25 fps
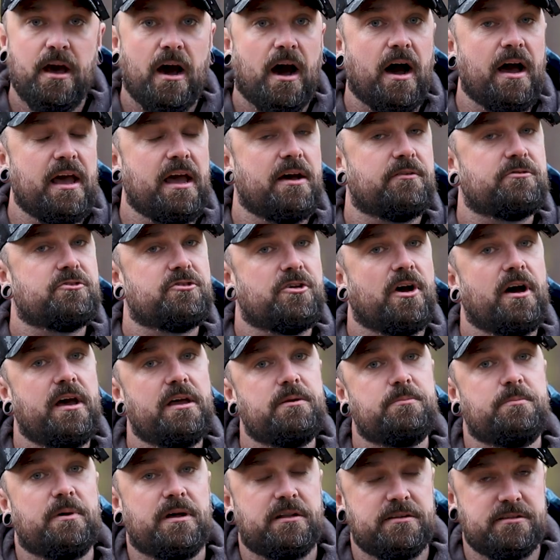I have
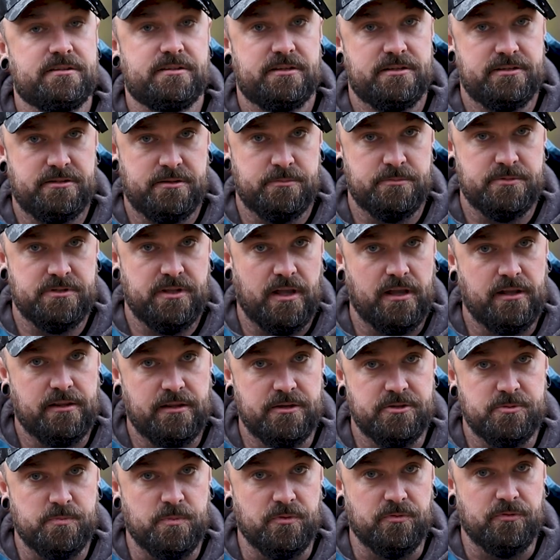tried belt systems like
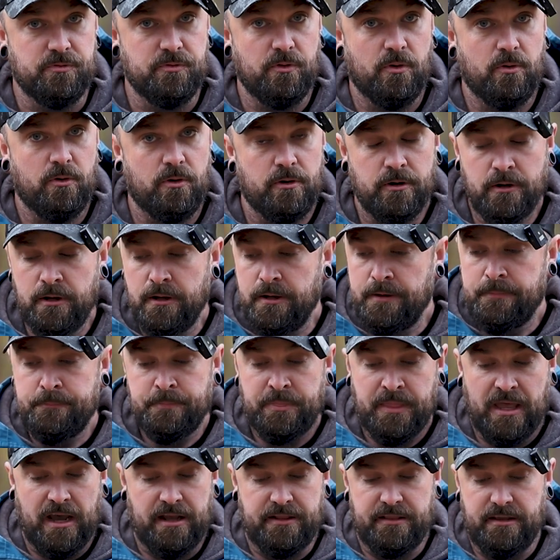this before,
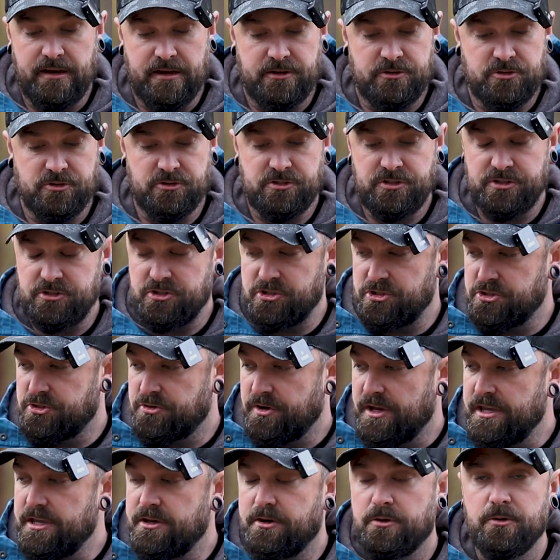and they are just a
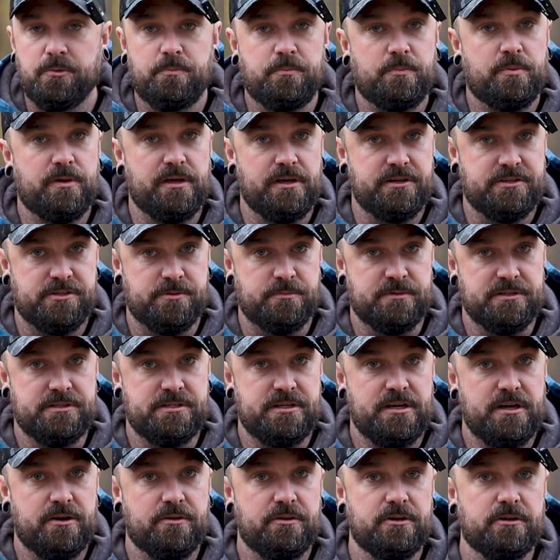straight cut piece of
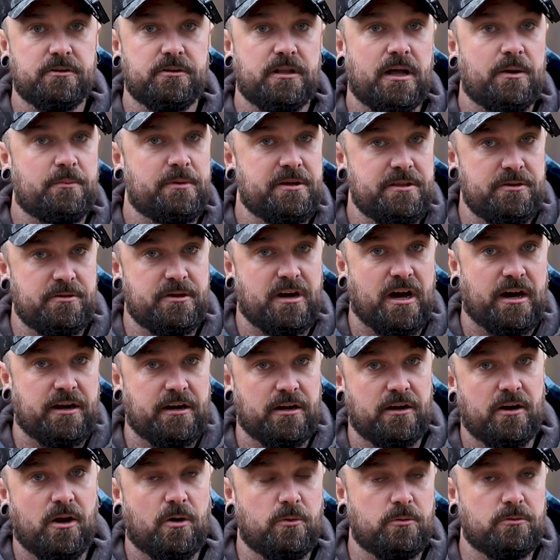material, and when you kind
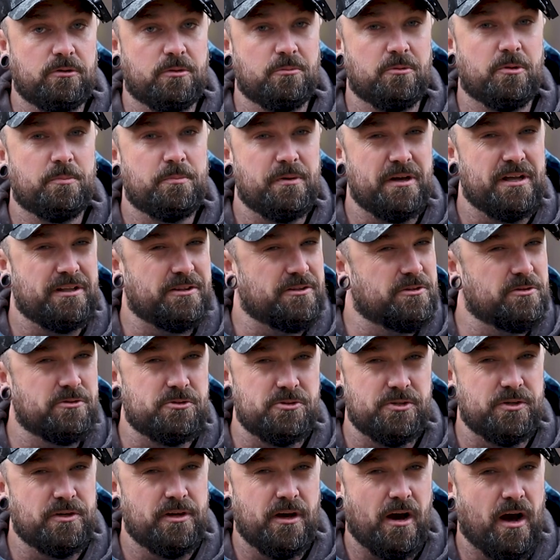of load them up, it
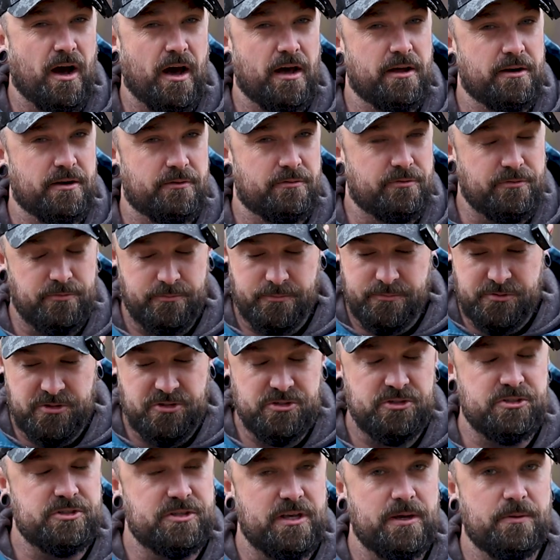doesn't kind of
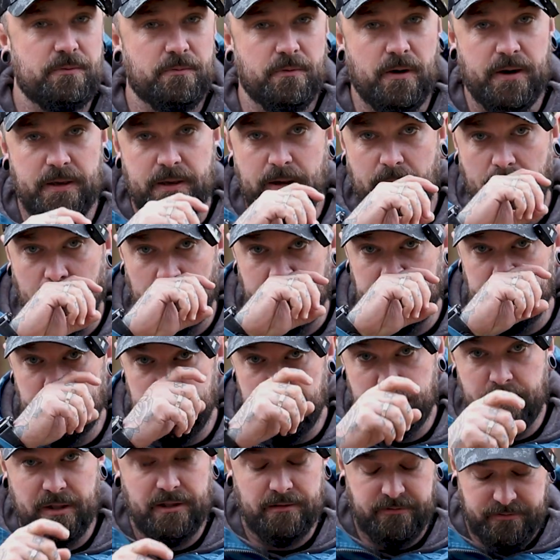sit right on the
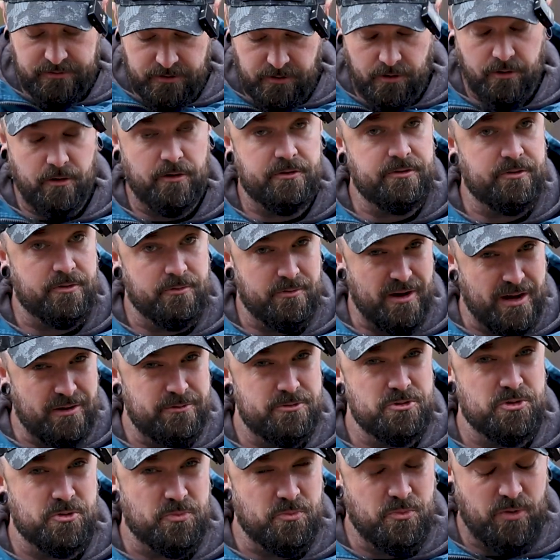belt or on
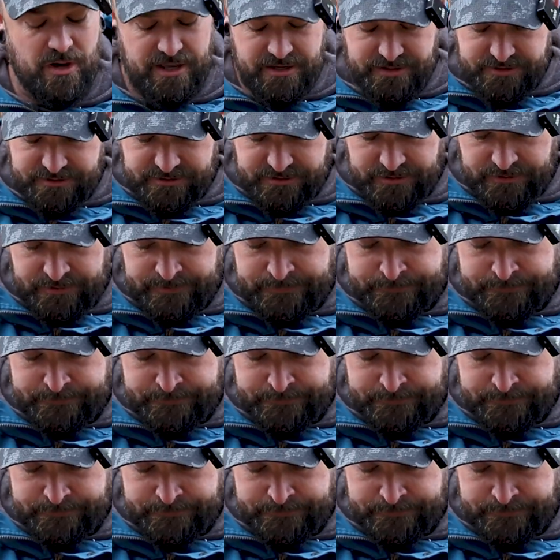around your waist.